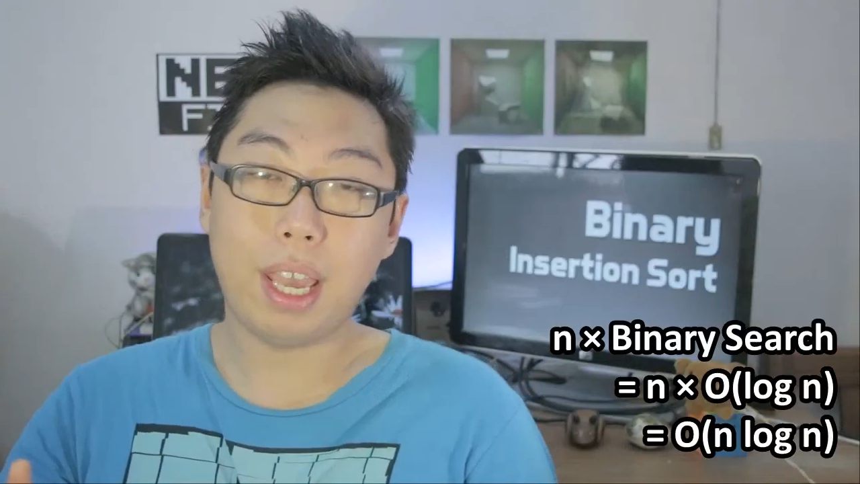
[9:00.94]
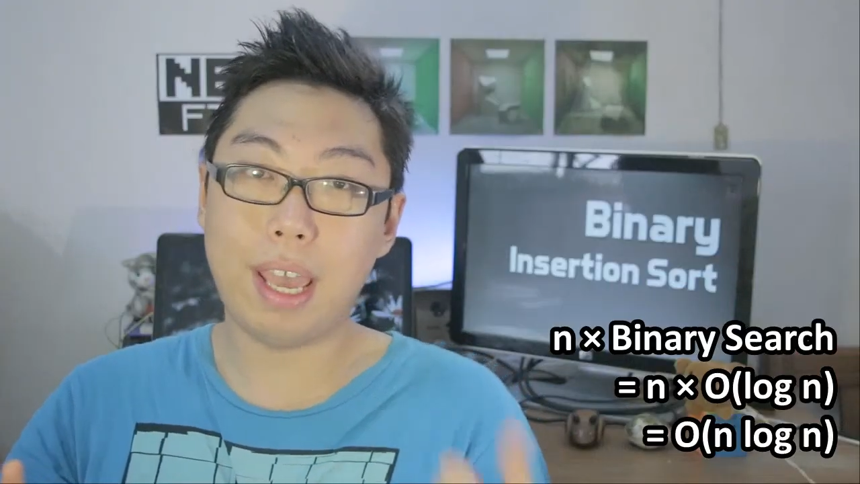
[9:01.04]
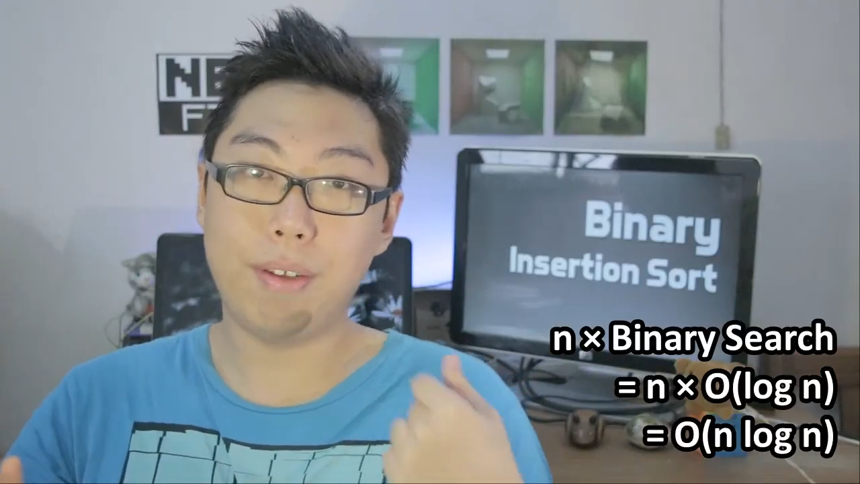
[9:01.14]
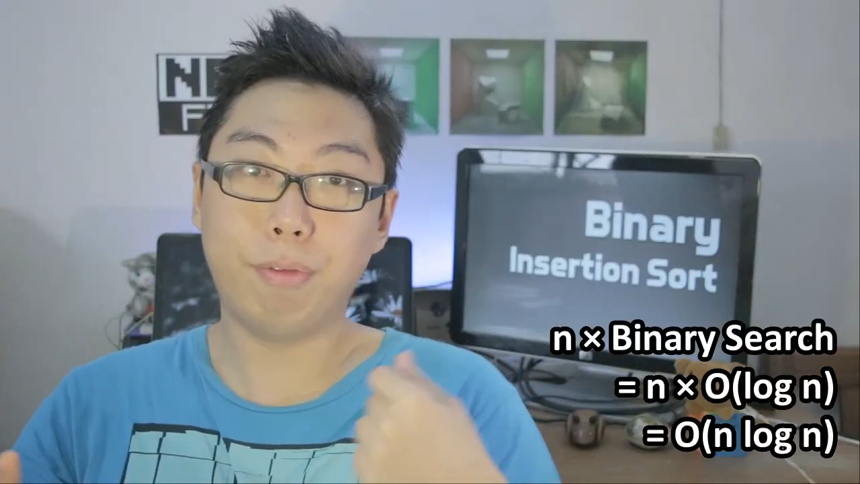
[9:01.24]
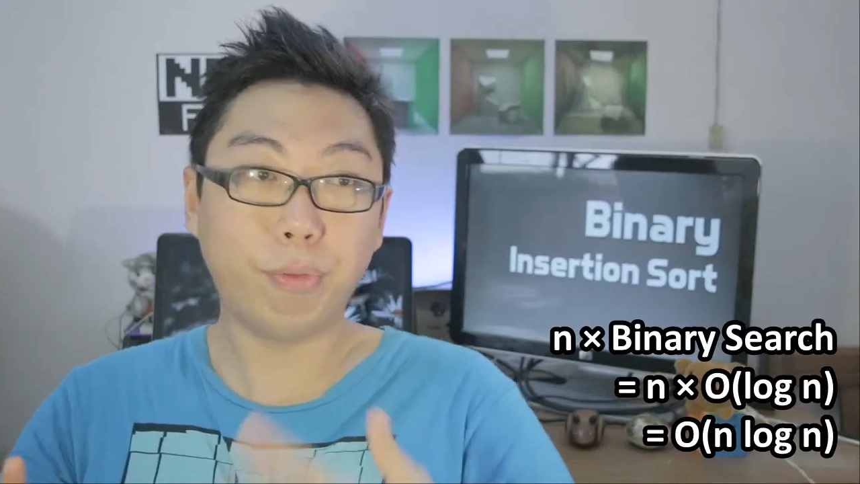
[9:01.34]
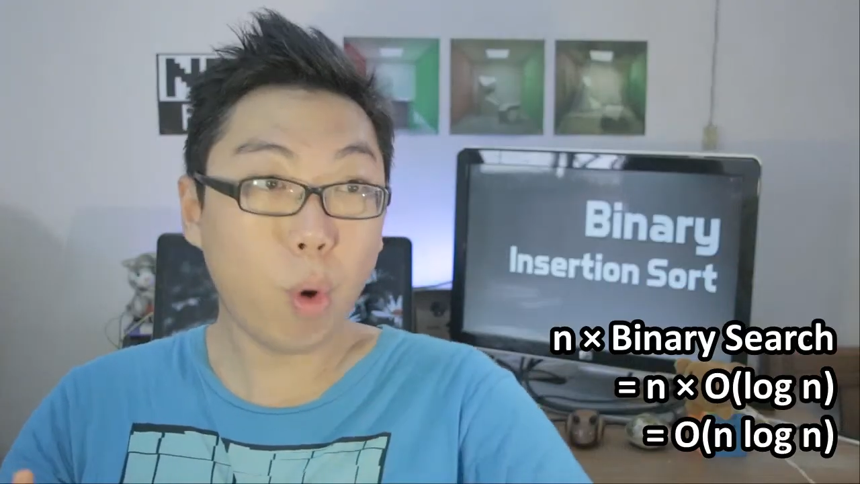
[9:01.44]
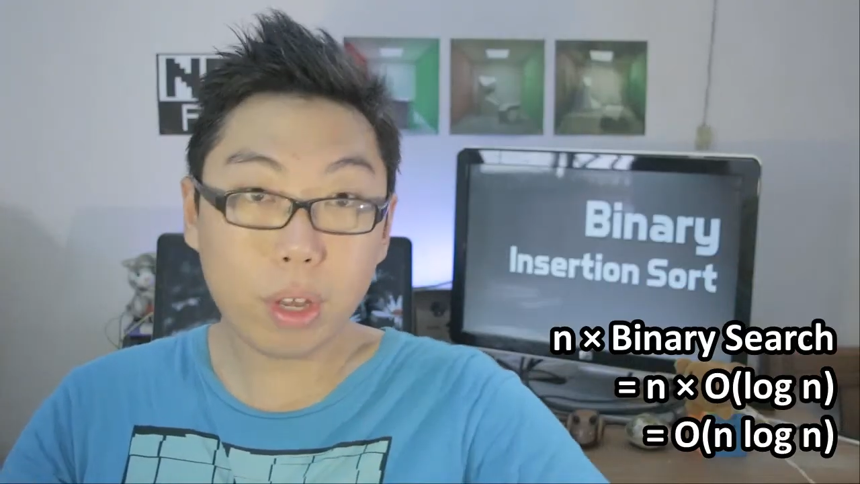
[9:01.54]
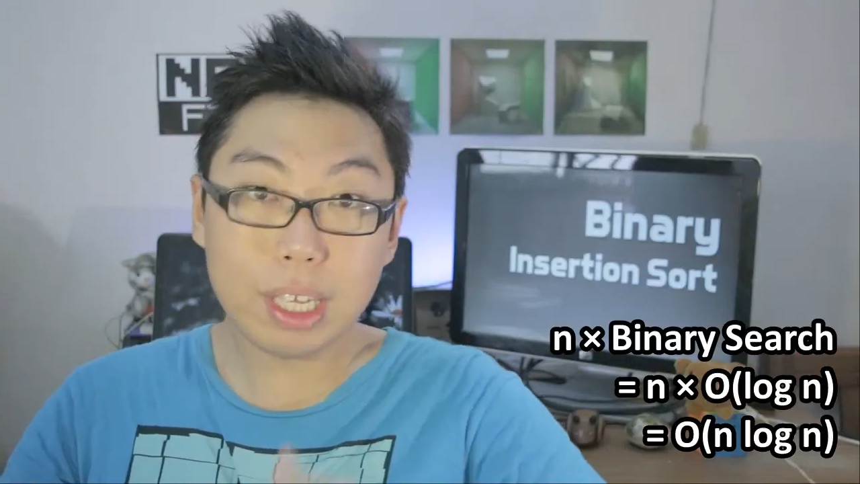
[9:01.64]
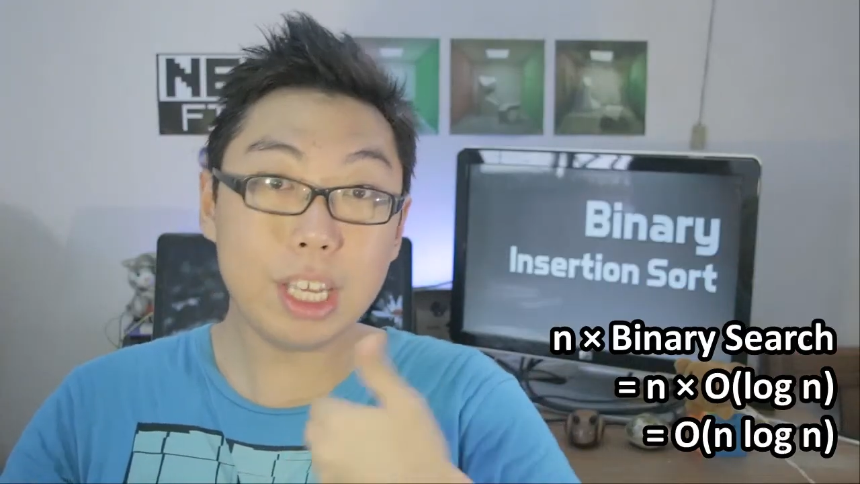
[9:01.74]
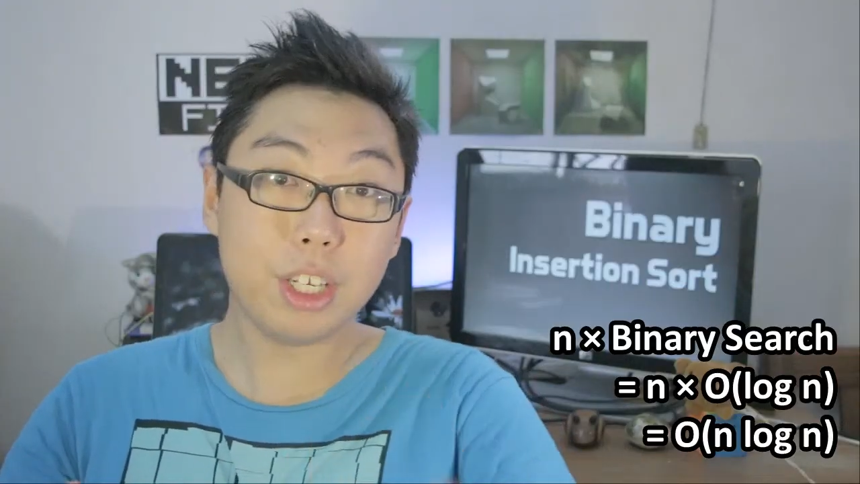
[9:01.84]
and
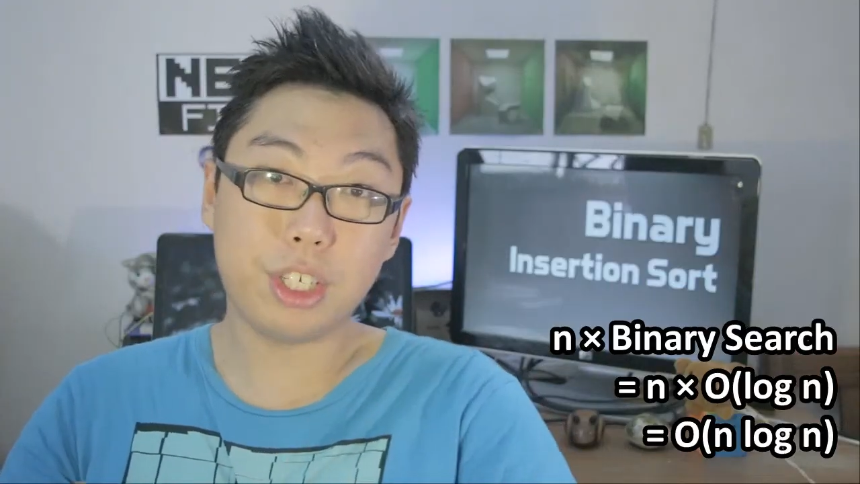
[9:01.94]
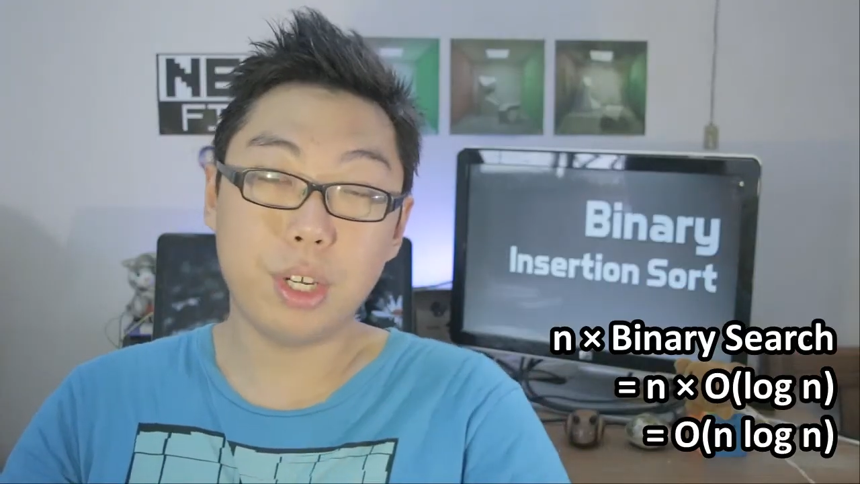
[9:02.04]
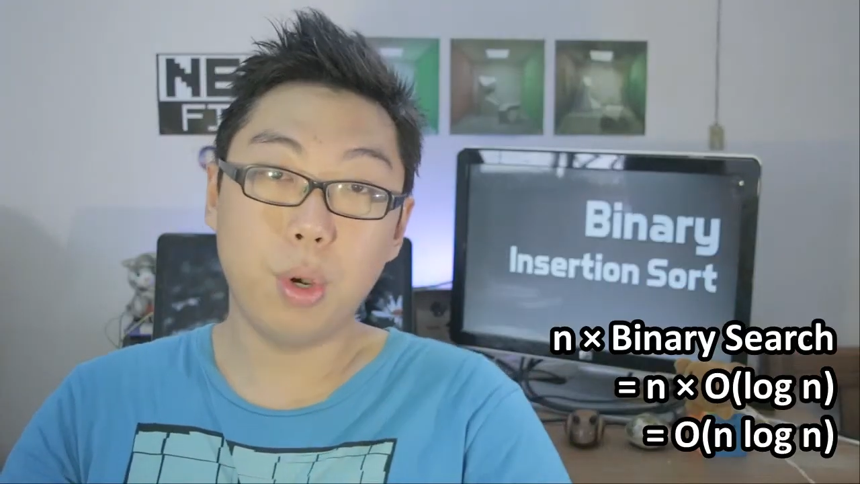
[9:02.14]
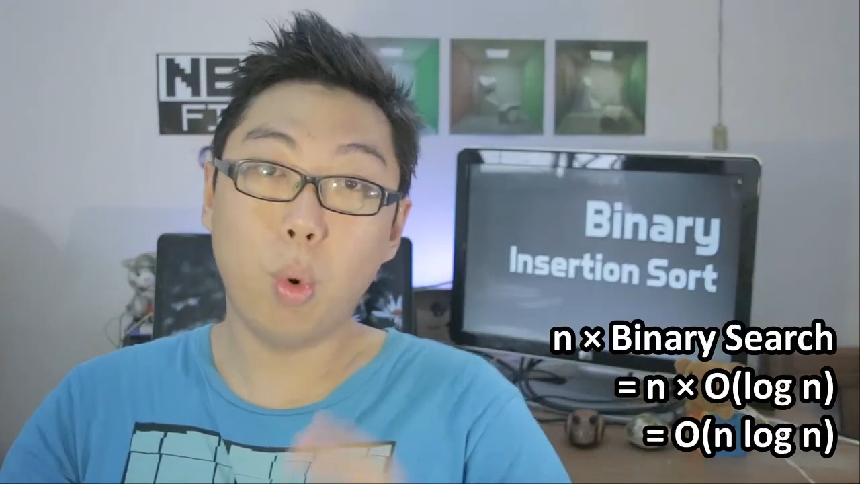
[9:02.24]
for each,